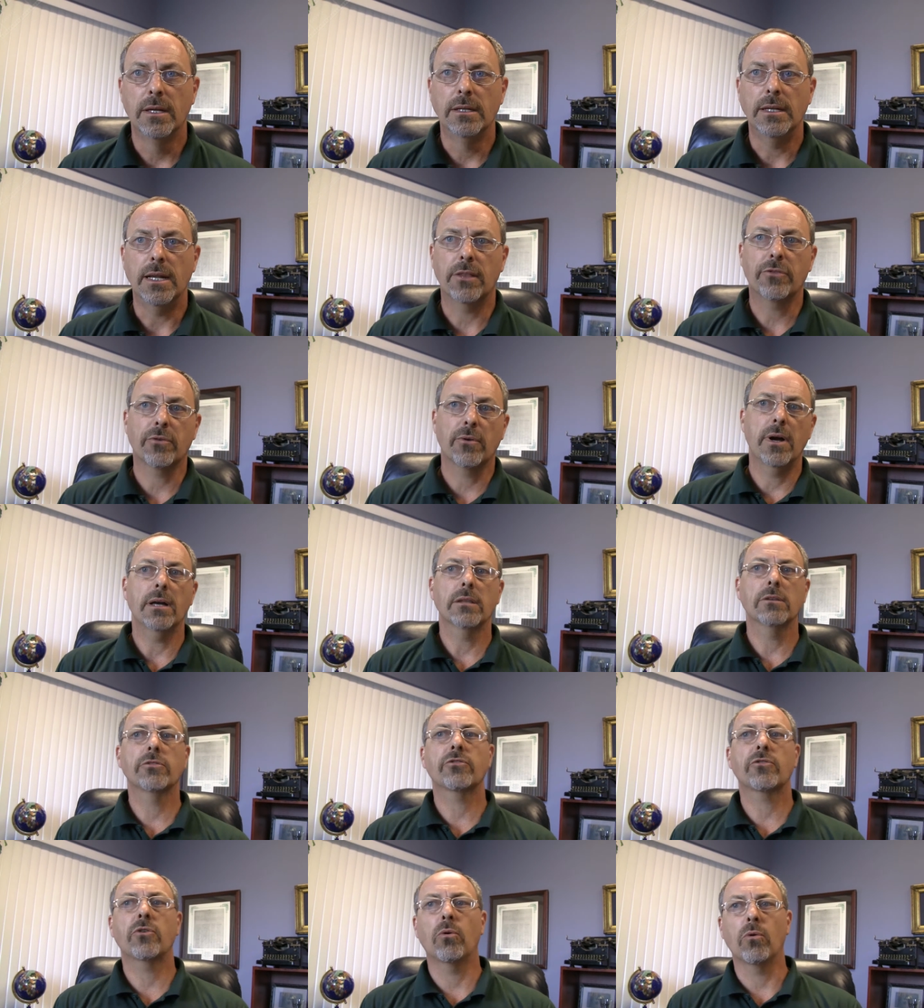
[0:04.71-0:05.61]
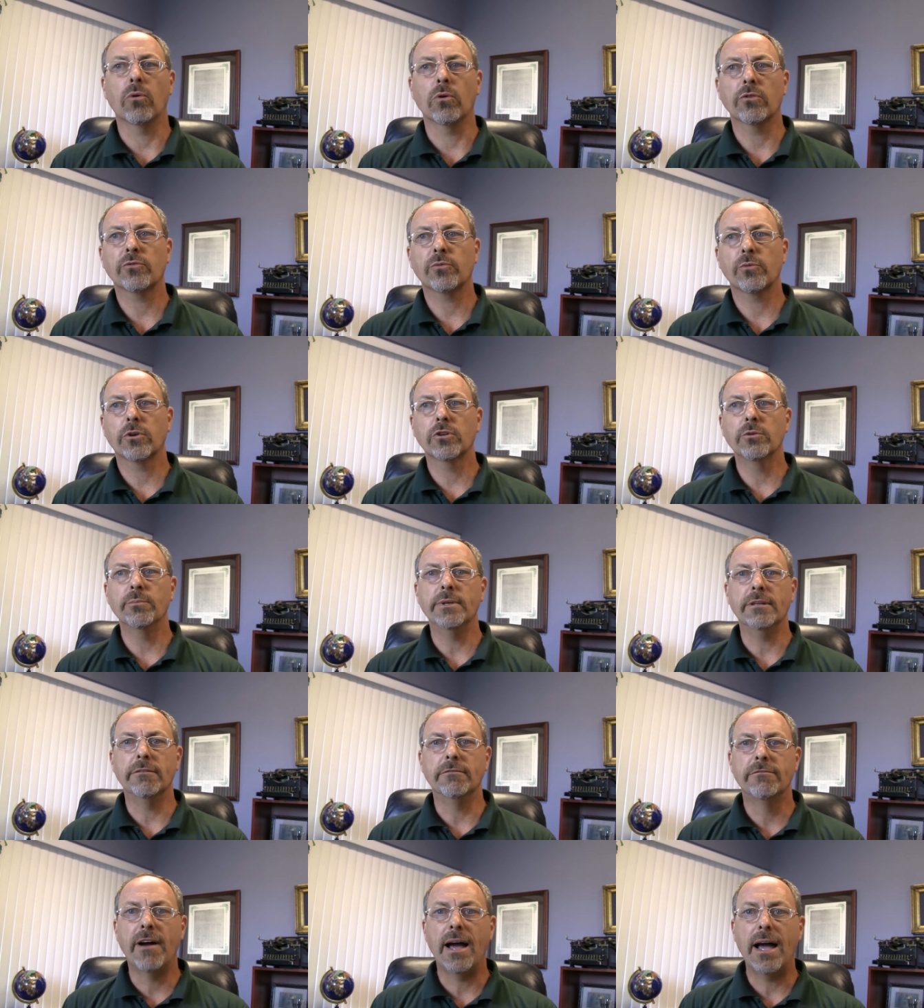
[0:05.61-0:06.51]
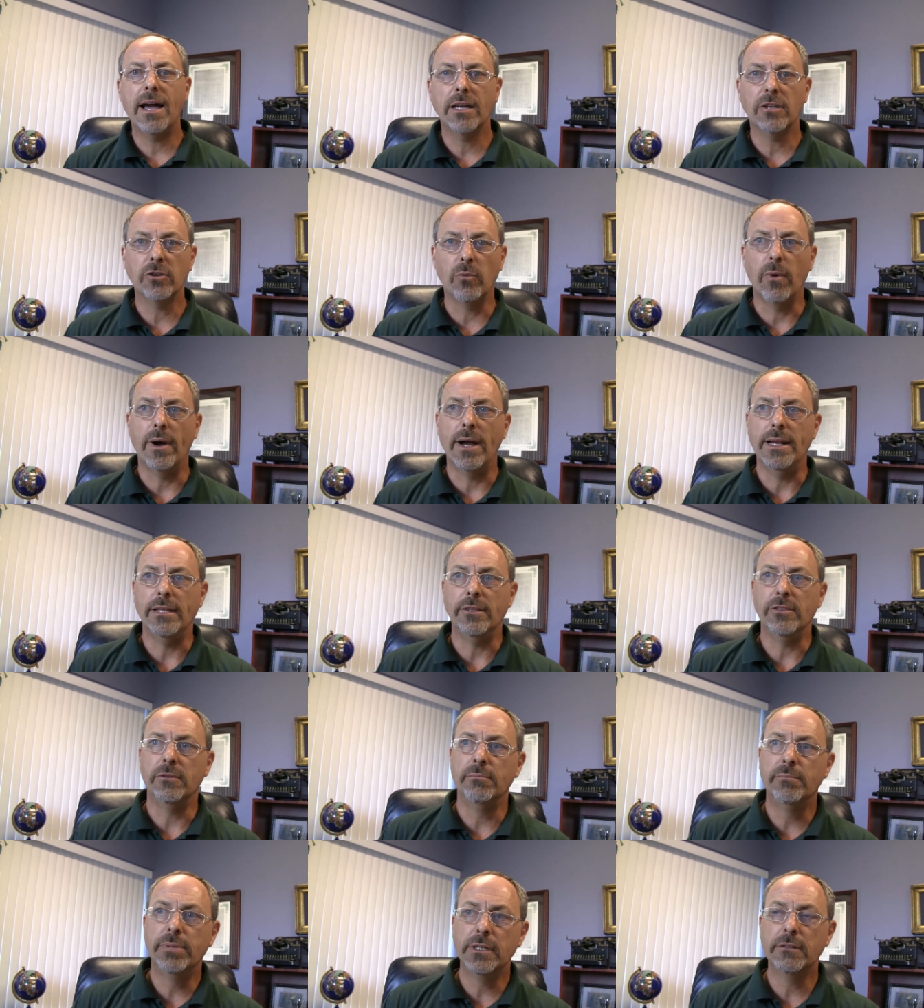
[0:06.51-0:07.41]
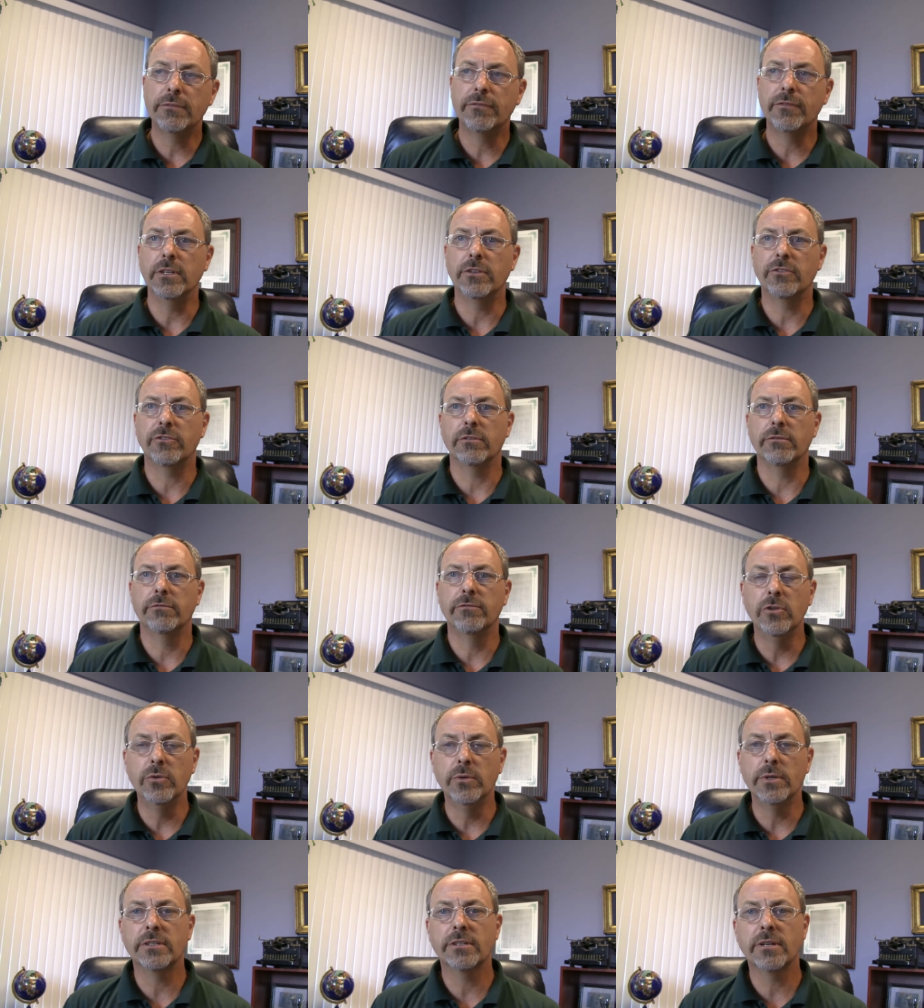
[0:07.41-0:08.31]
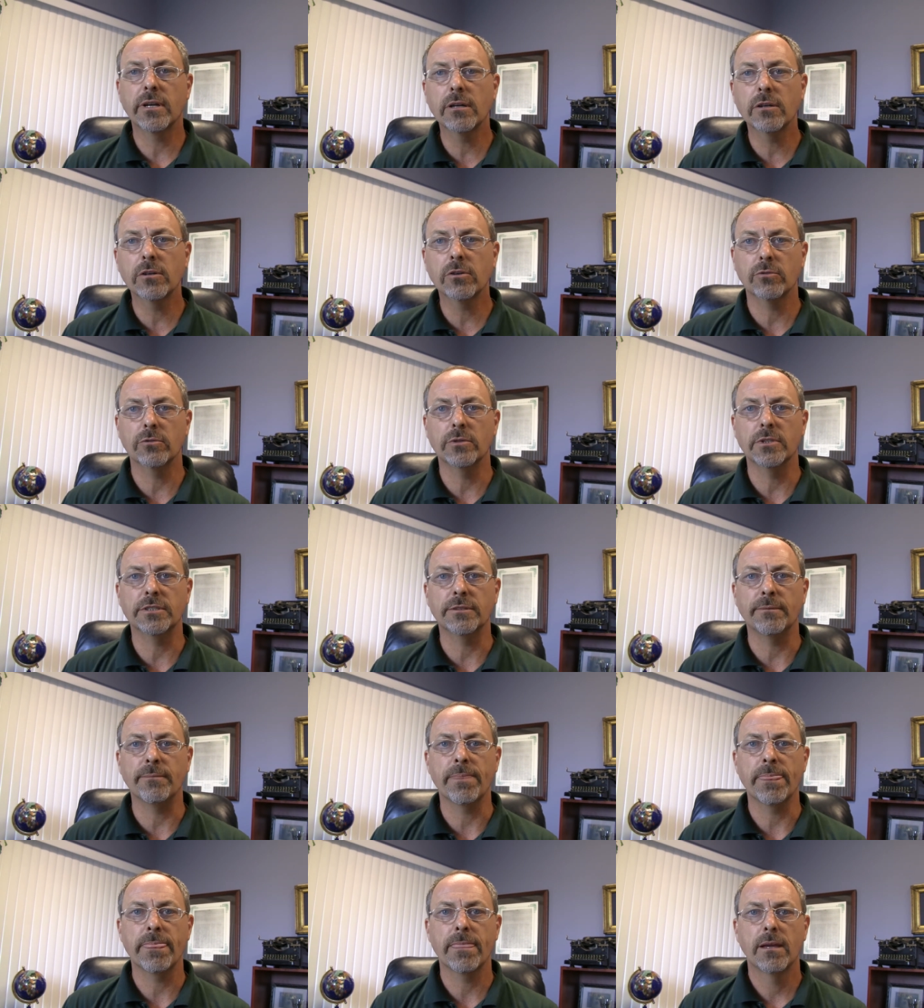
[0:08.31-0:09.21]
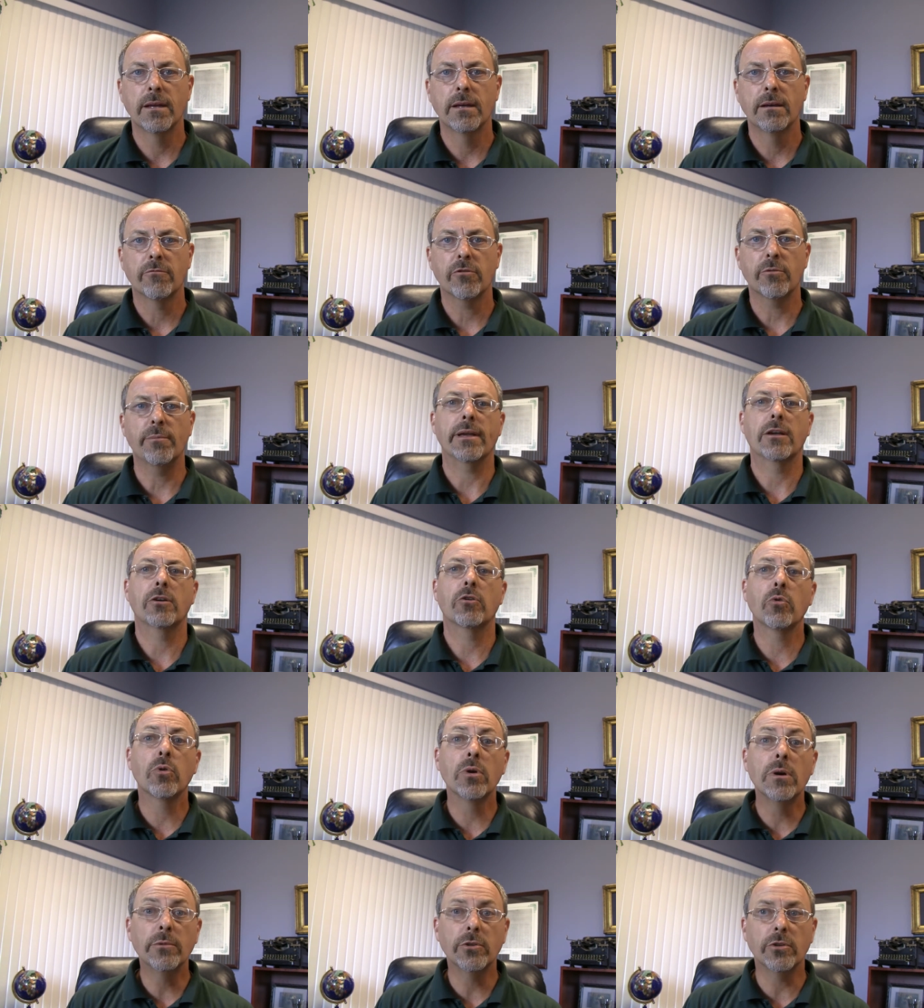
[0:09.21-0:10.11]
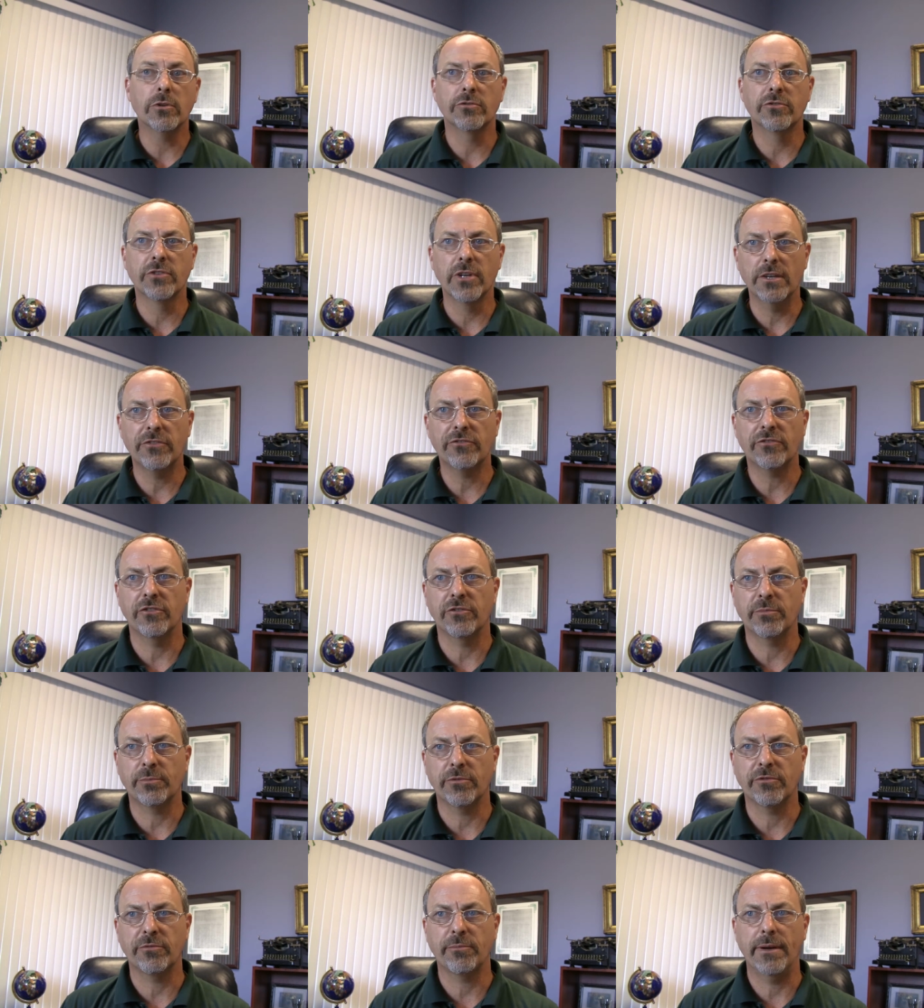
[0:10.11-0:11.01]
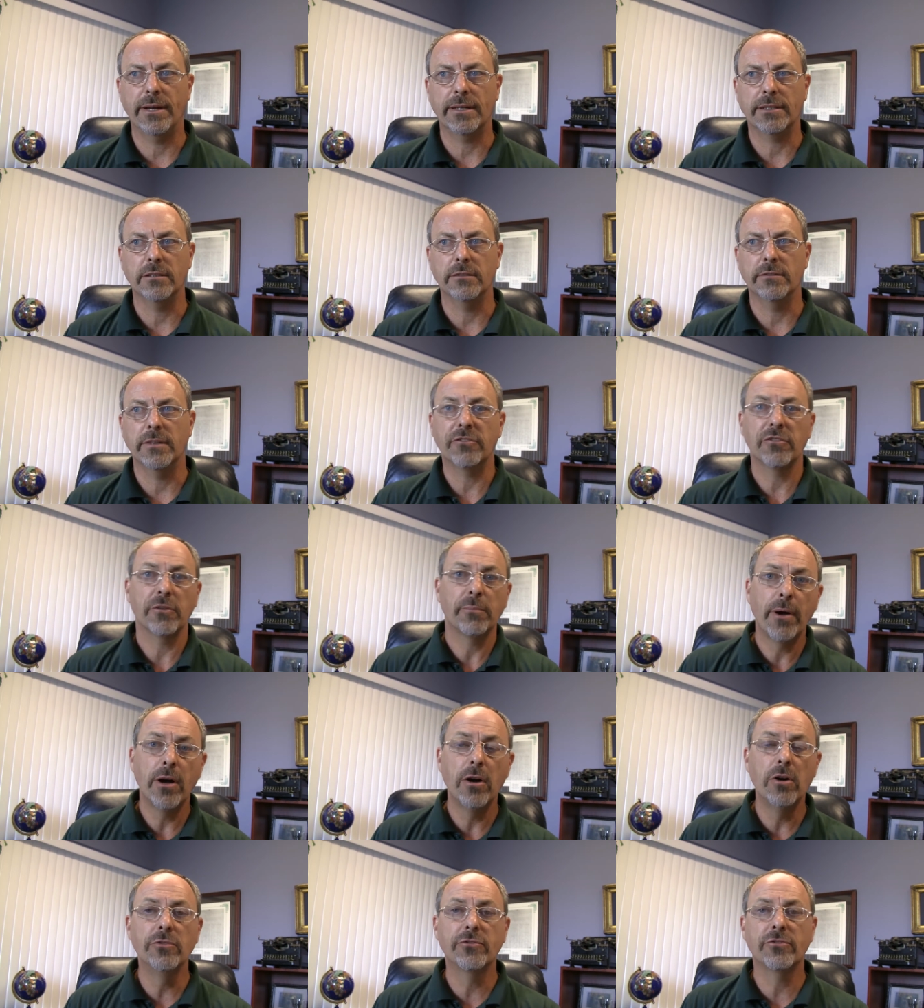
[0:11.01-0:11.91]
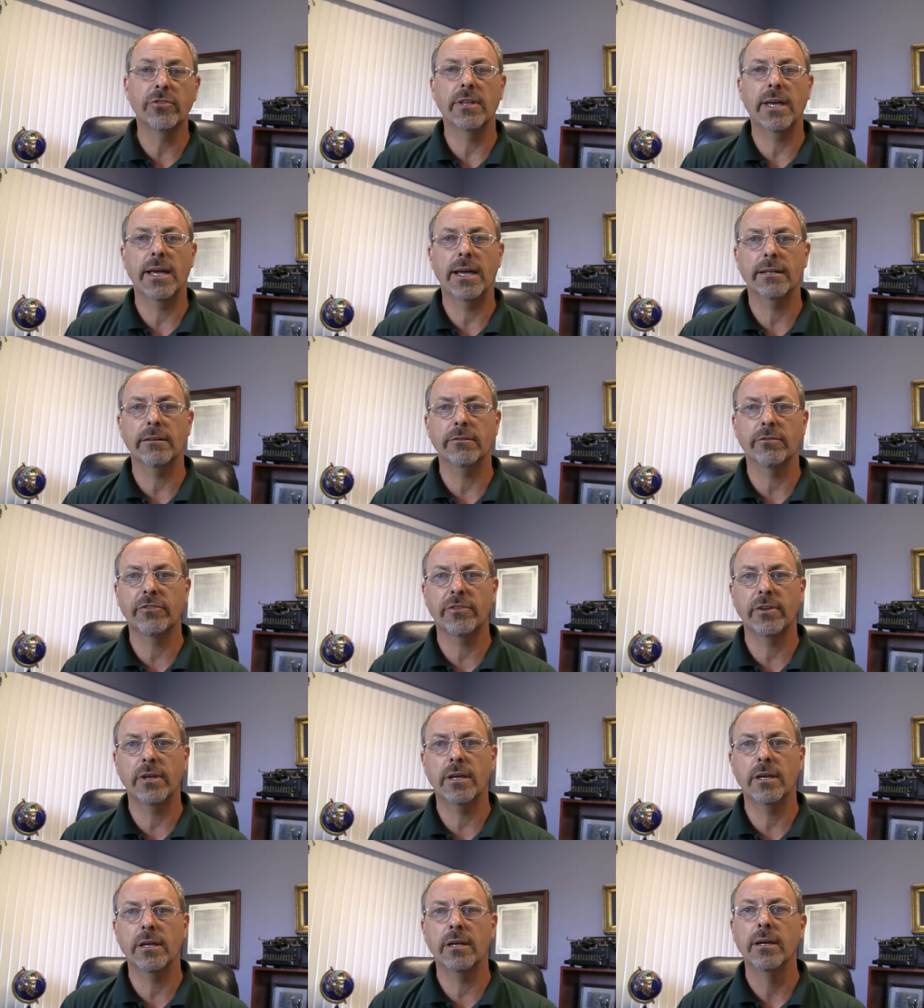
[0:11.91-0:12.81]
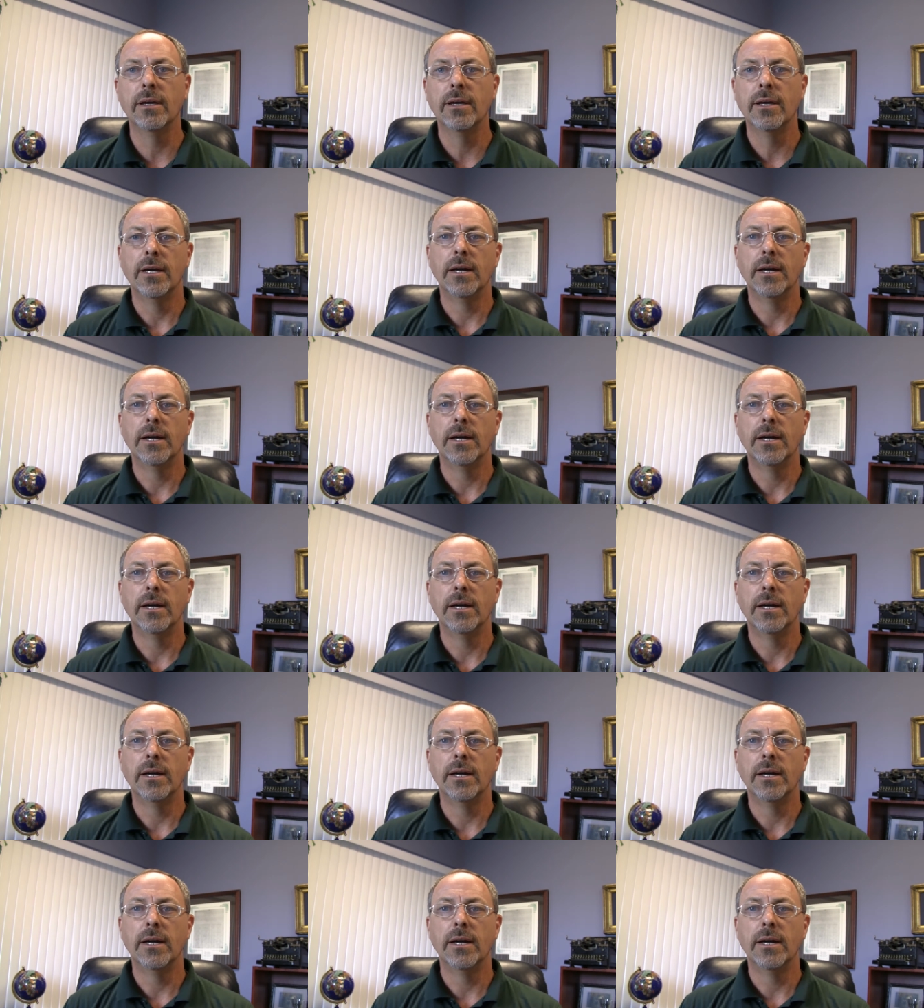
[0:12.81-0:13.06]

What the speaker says: Now, throughout this course, we're going to be evaluating the benefits of viewing terrorism from a criminal justice perspective, as opposed to that of, say,